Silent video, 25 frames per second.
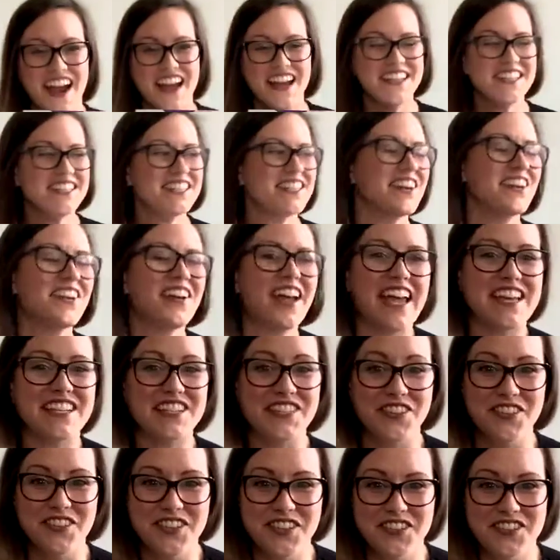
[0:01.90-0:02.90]
friend. Okay,
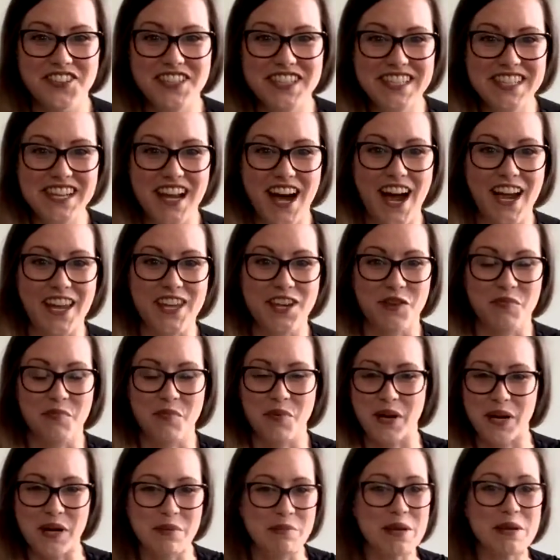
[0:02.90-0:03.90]
so you just got your
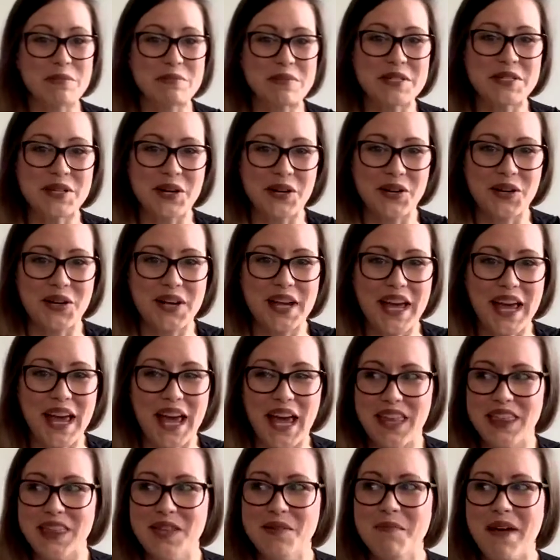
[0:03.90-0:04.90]
premium starter
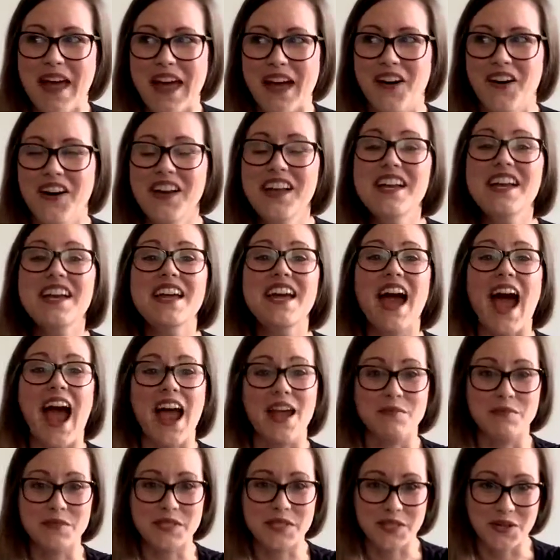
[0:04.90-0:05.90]
kit in the mail.
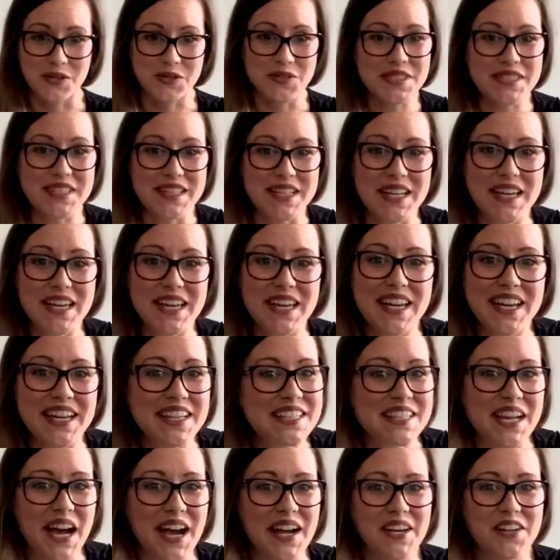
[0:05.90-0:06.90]
I'm so stinking
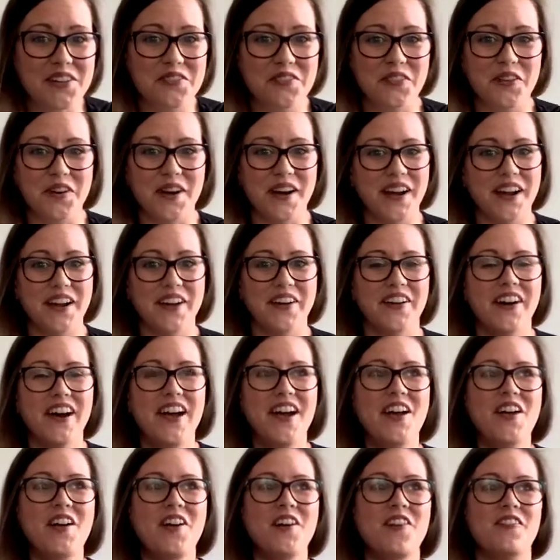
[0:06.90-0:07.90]
excited for you.
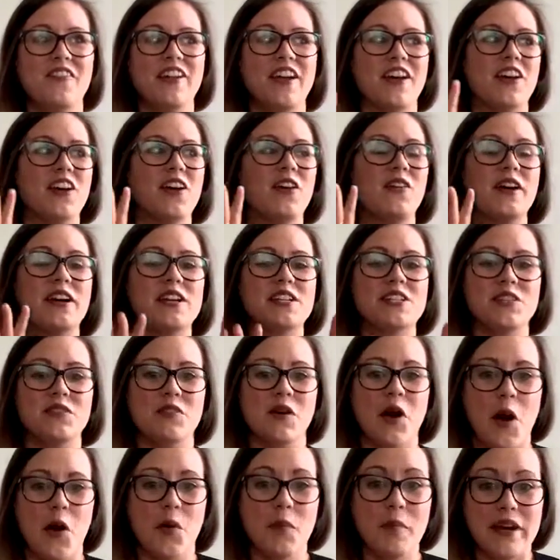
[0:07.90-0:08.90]
We are going
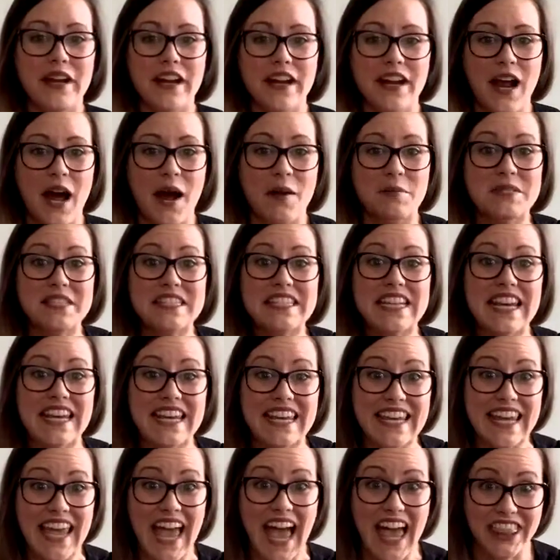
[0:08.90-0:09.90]
to open it up
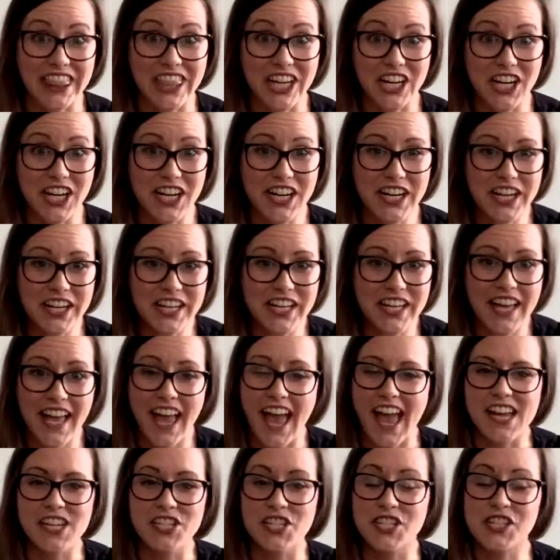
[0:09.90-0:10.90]
together
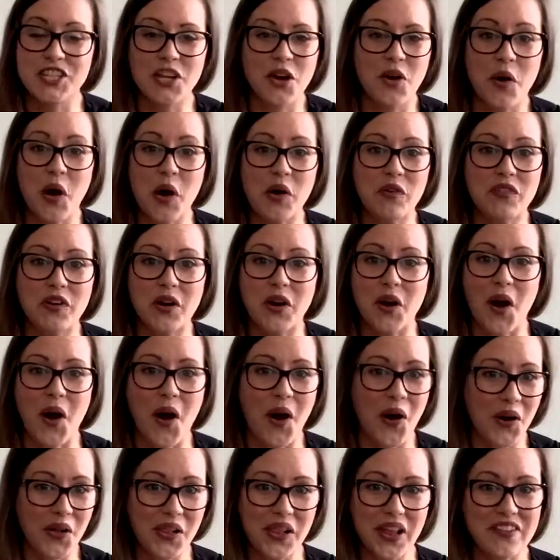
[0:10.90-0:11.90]
and just go over
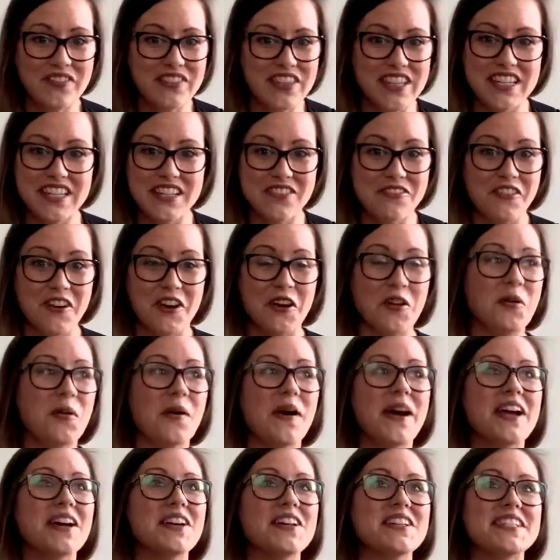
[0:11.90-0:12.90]
all of the different
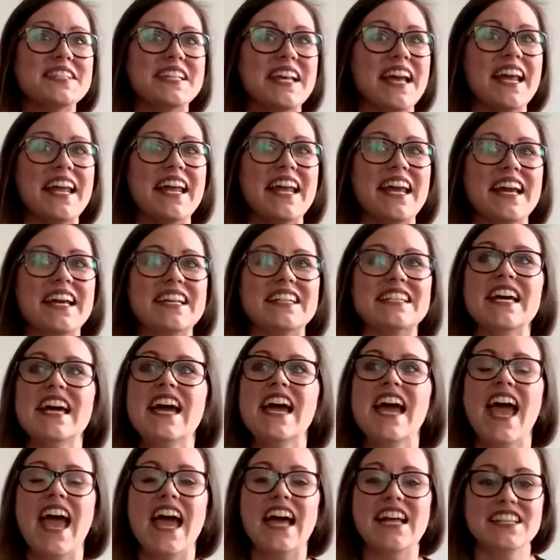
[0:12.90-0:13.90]
oils in it
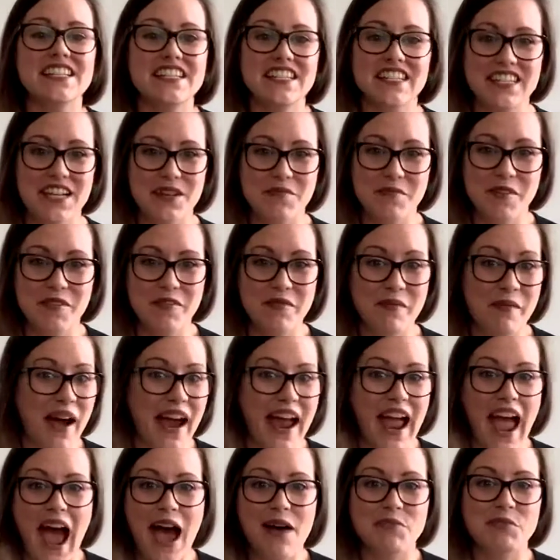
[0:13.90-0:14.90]
and some of
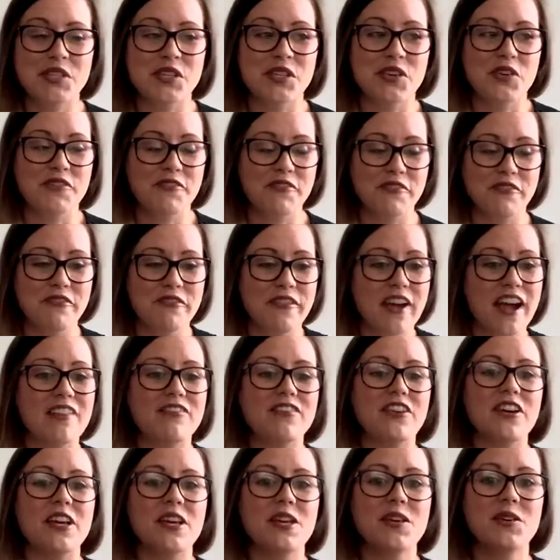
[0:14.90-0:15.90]
my absolute
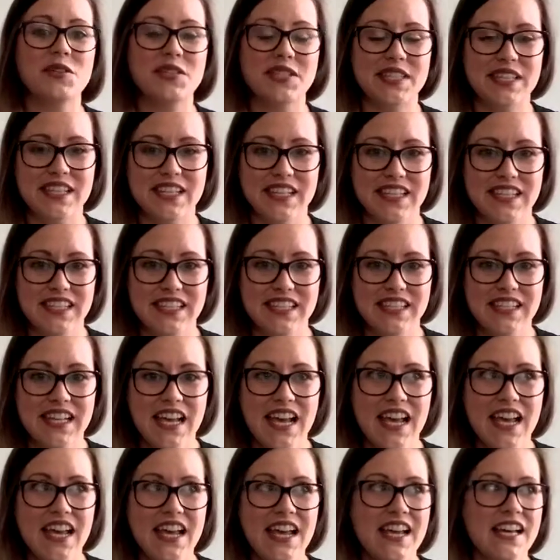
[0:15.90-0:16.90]
favorite uses,
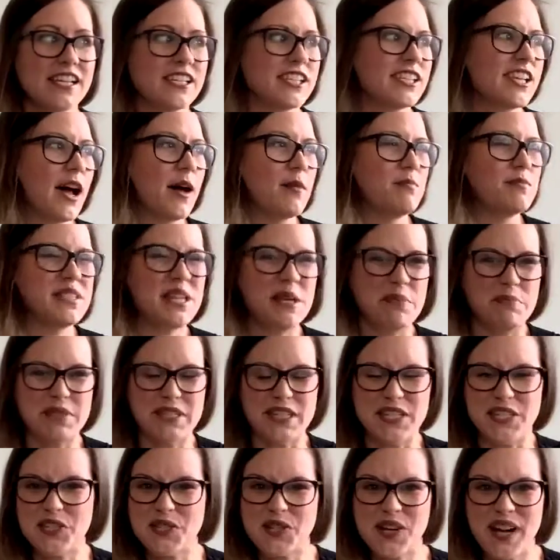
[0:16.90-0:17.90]
some tips
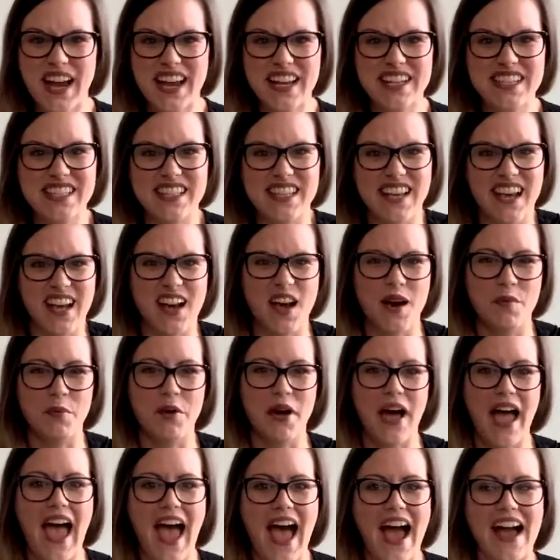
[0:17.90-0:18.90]
and tricks, a
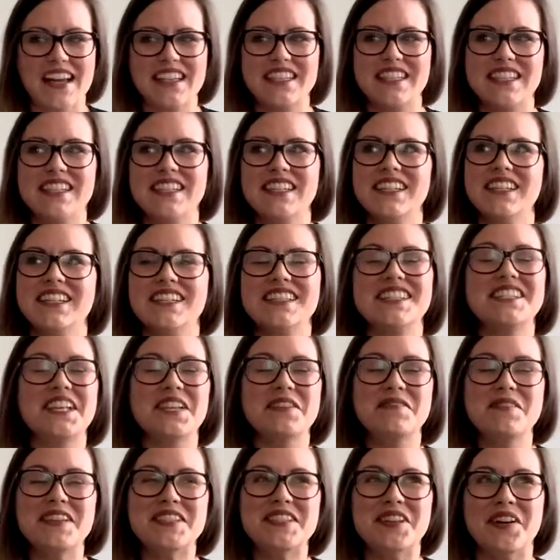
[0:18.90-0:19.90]
couple hacks. It's
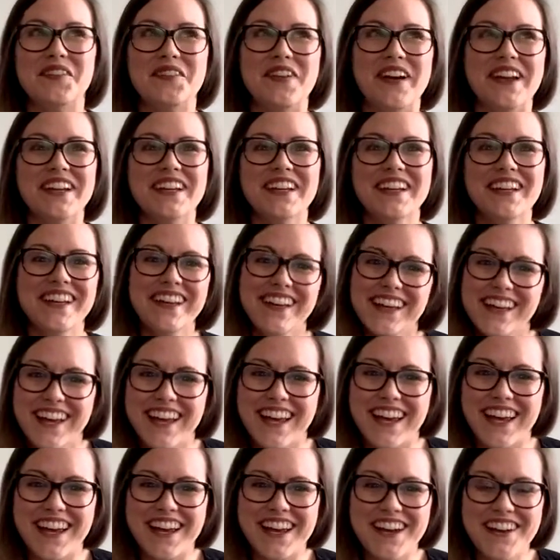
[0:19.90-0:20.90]
gonna be so fun.
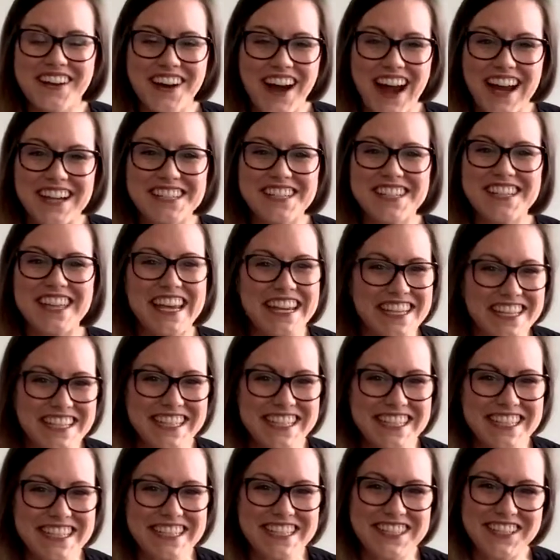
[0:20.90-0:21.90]
And
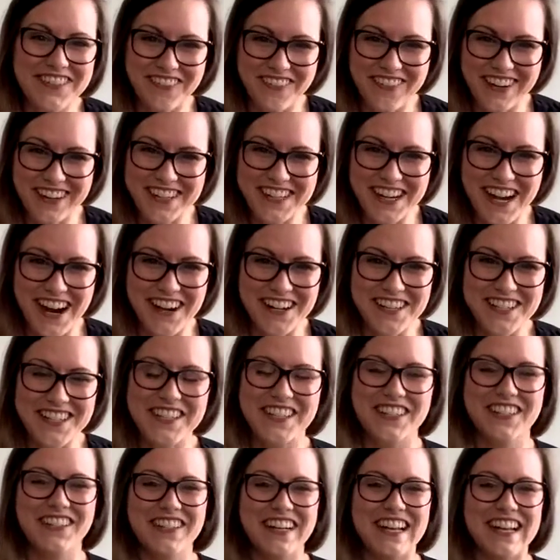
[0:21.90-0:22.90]
congratulations, we are
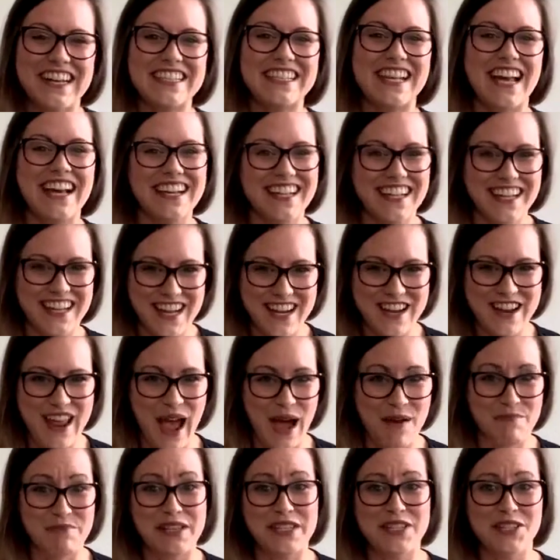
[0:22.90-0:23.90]
so excited and
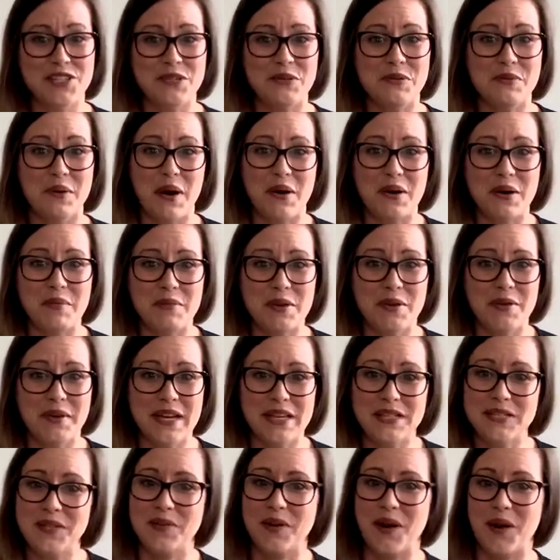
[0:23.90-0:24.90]
happy to welcome you
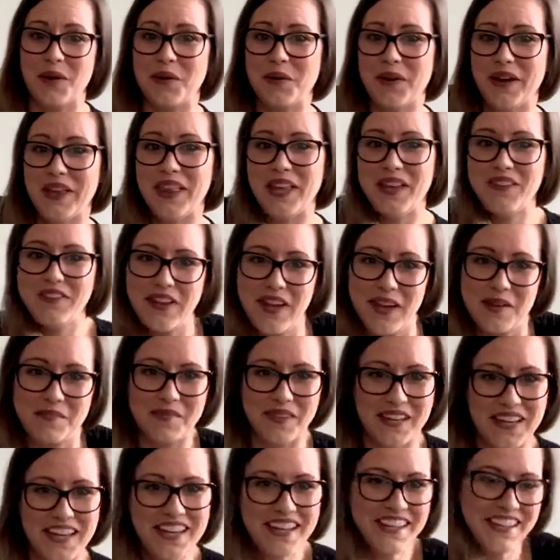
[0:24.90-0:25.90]
into our oily
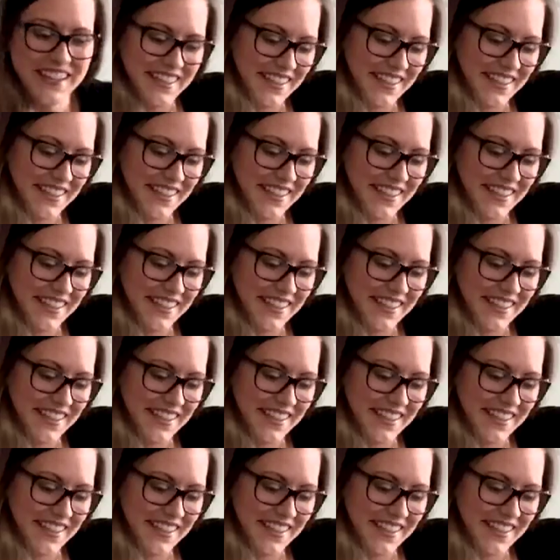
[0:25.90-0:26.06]
family.